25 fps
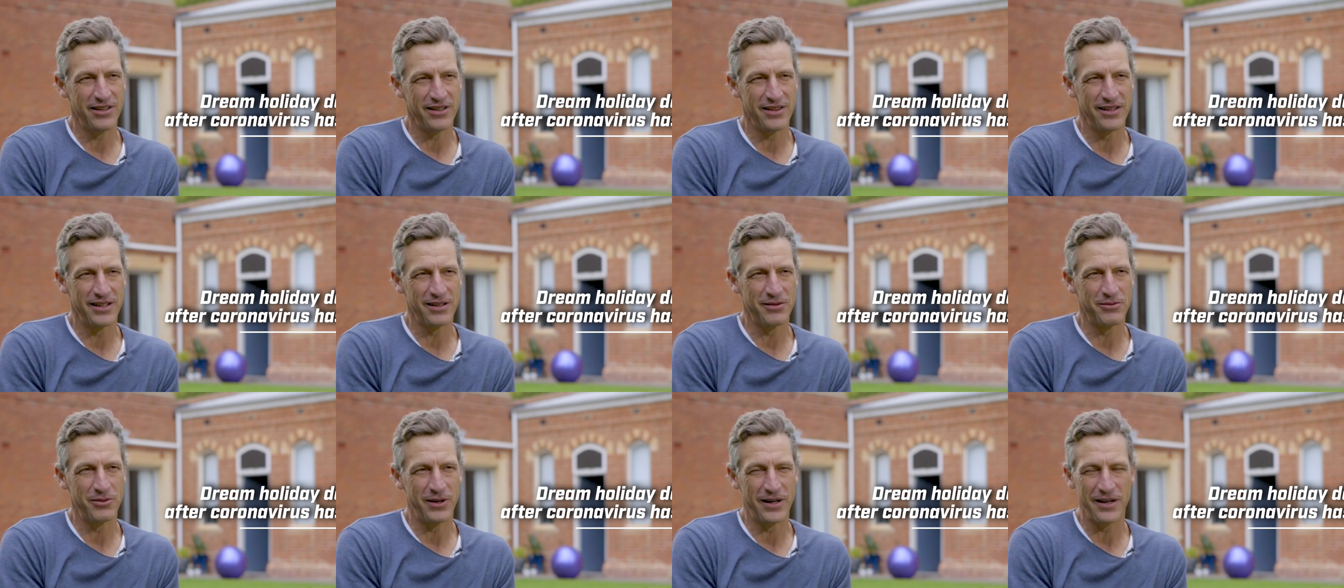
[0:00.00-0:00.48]
I
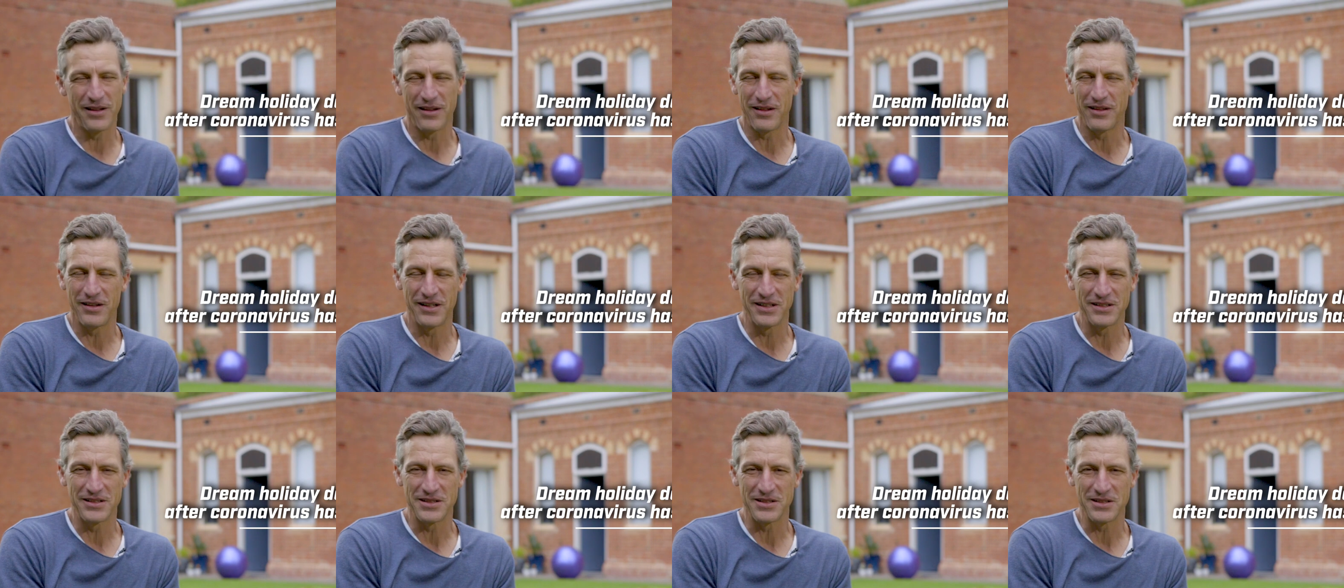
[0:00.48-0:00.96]
think one of the
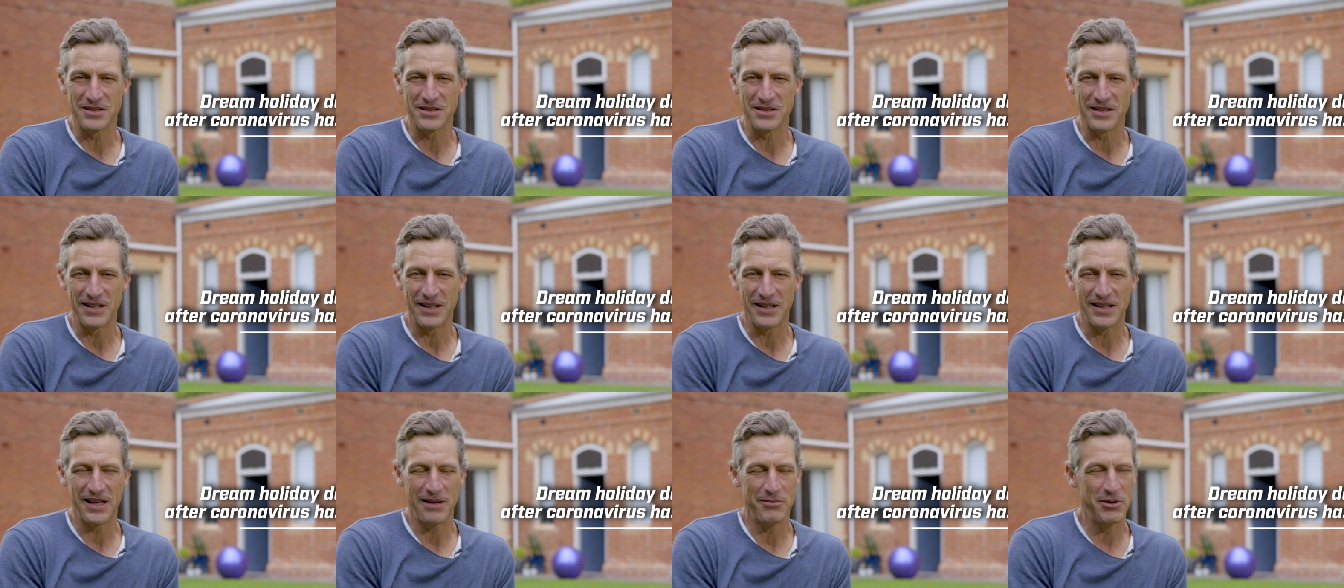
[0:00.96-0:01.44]
things
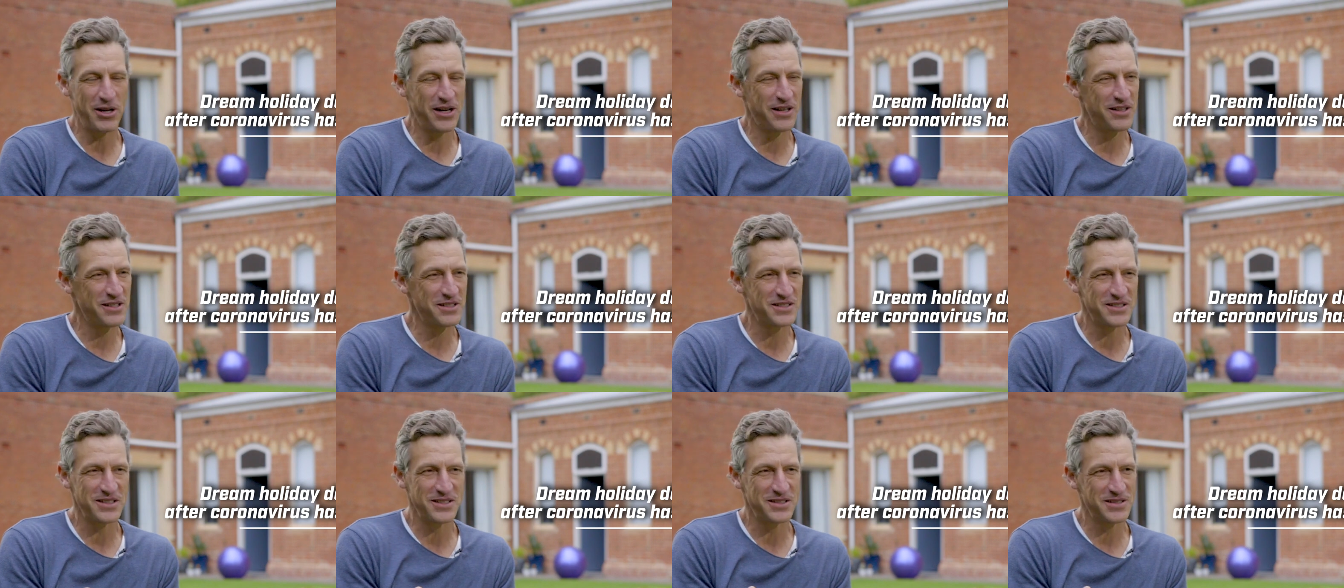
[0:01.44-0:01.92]
that's come out
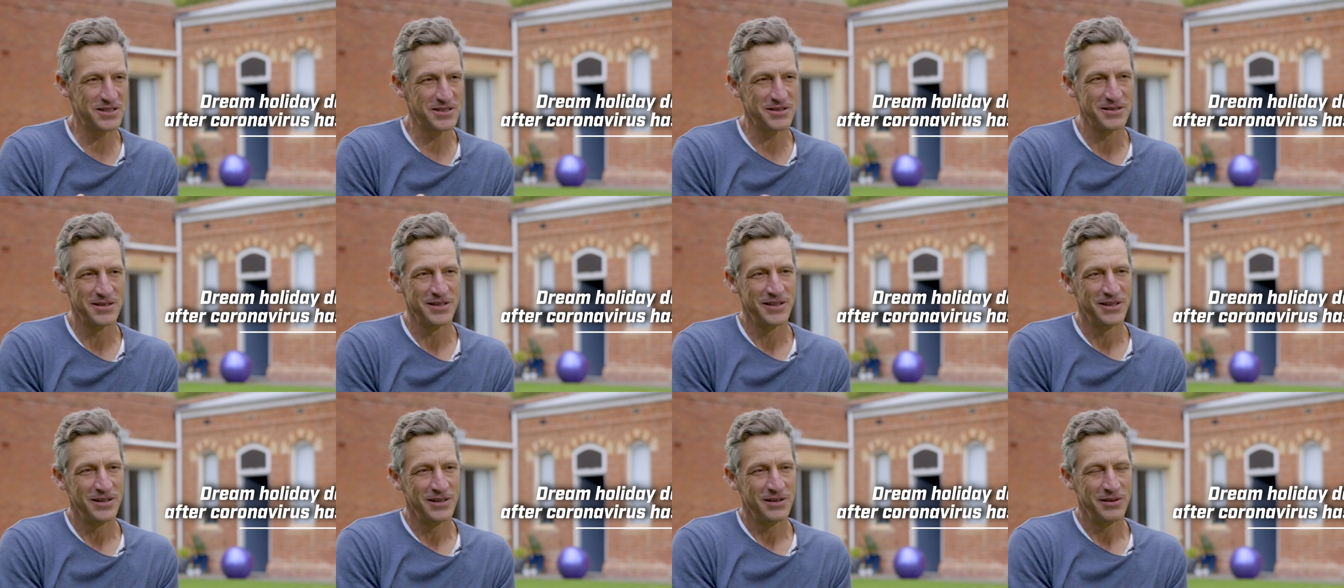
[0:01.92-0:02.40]
of this is,
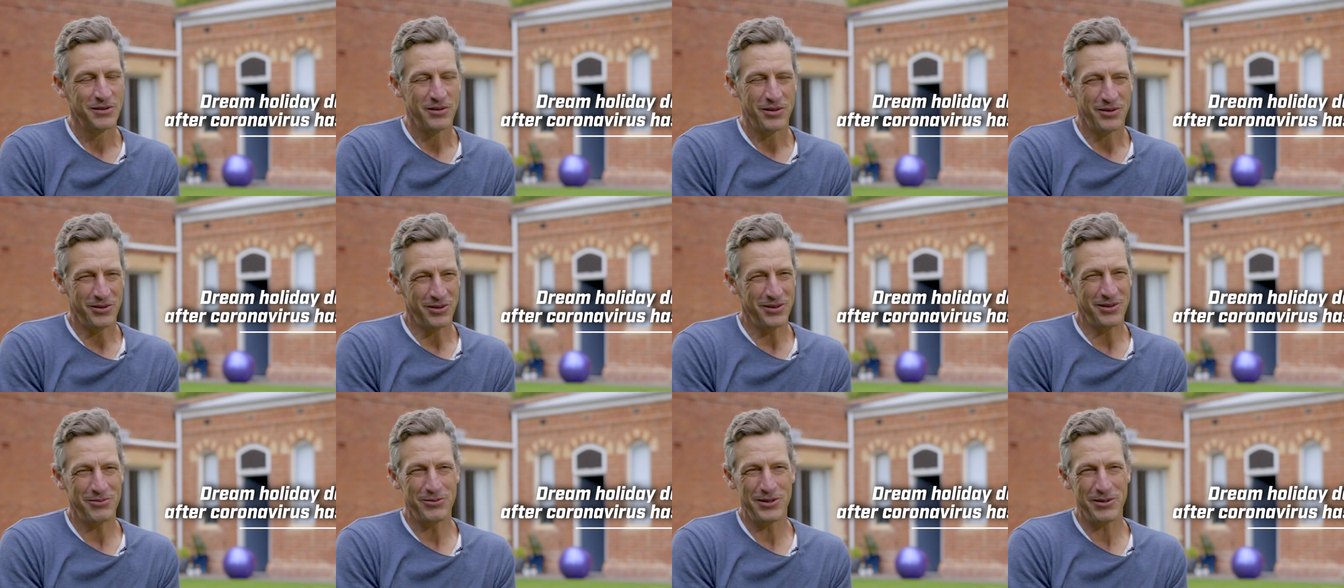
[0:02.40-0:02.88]

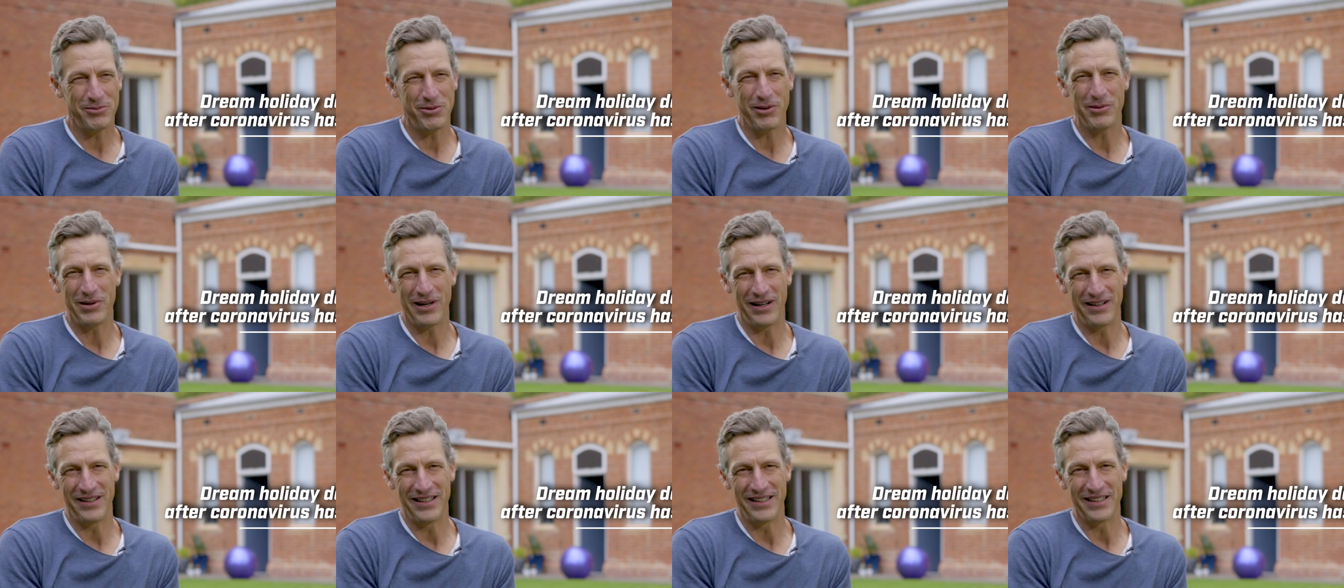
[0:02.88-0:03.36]
we
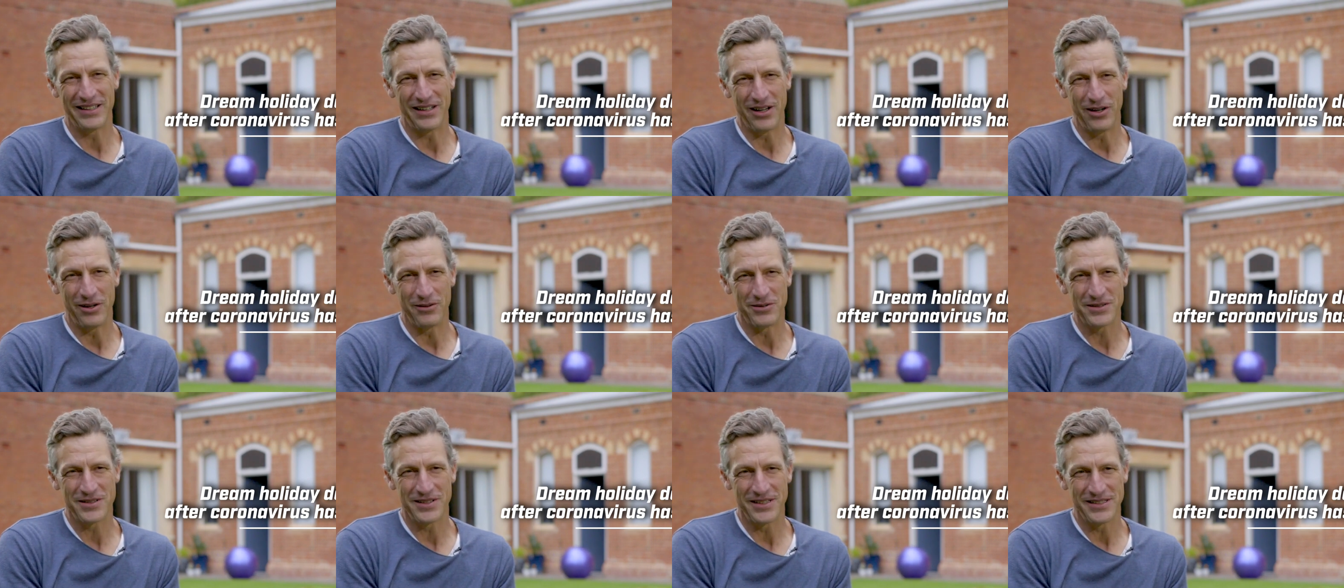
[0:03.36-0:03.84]
probably don't need to
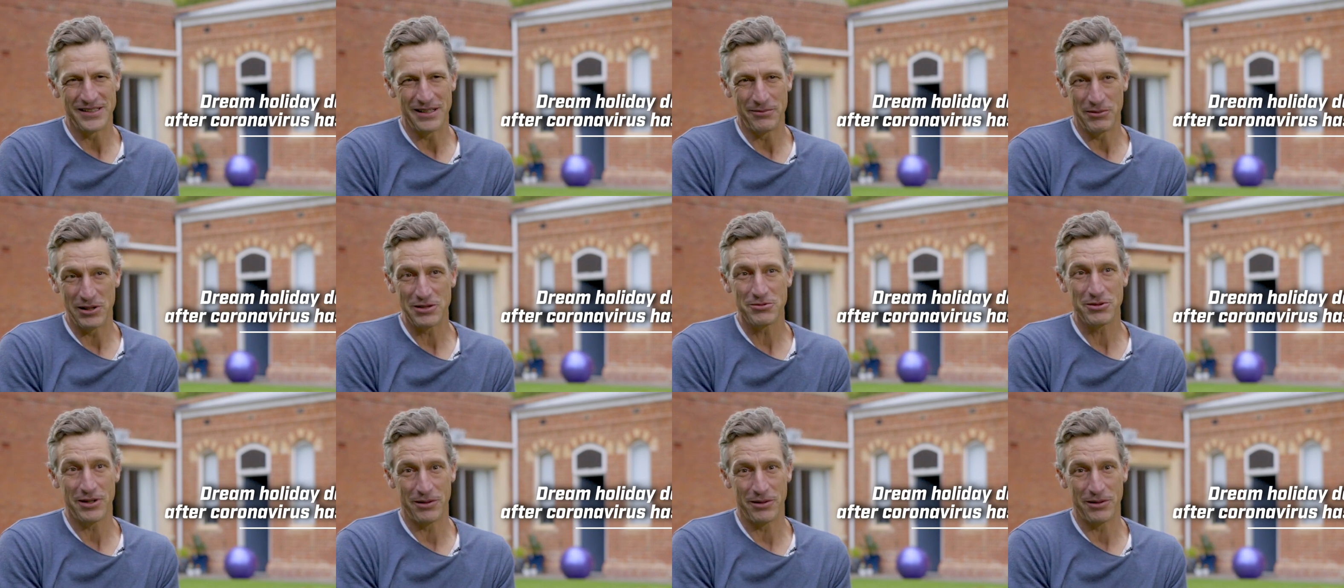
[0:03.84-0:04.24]
go overseas that much.